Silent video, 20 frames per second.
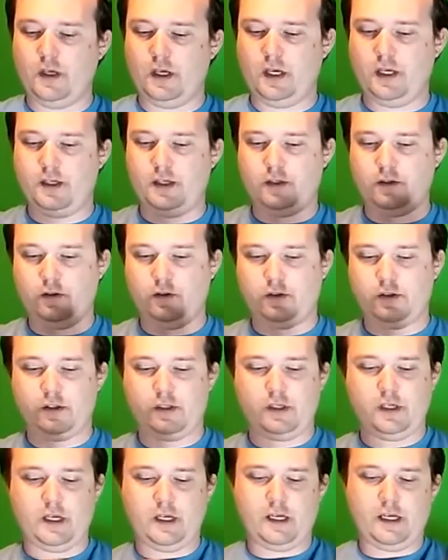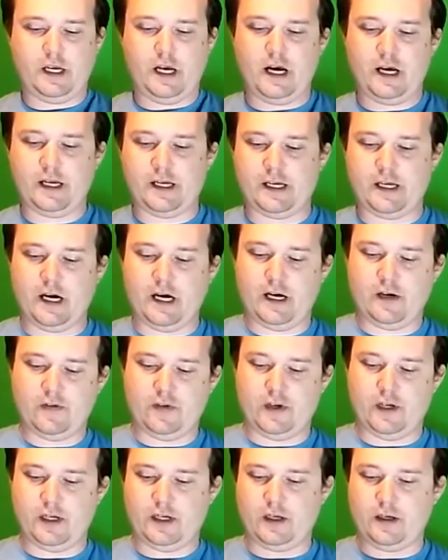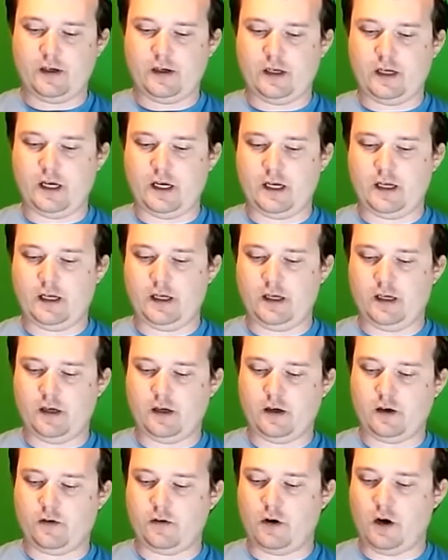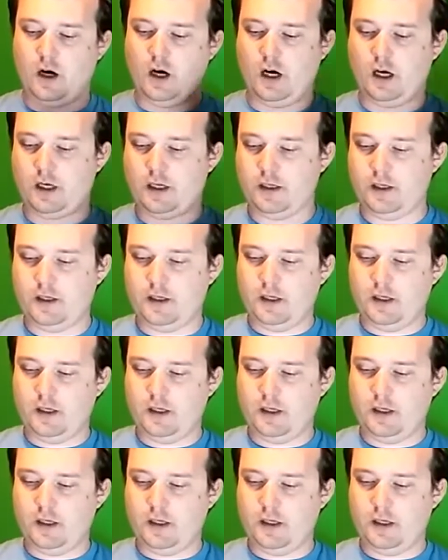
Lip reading: It just looks kind of gothic, kind of hard rock.